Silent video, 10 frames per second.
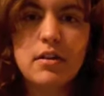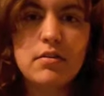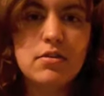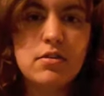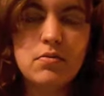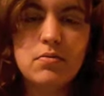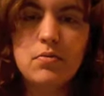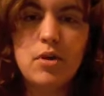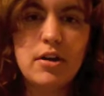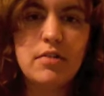just
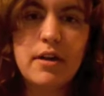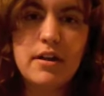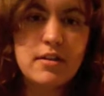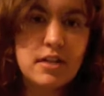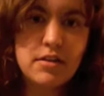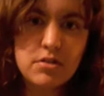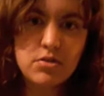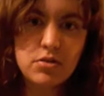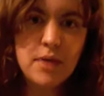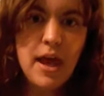walking around the dealer's
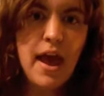room,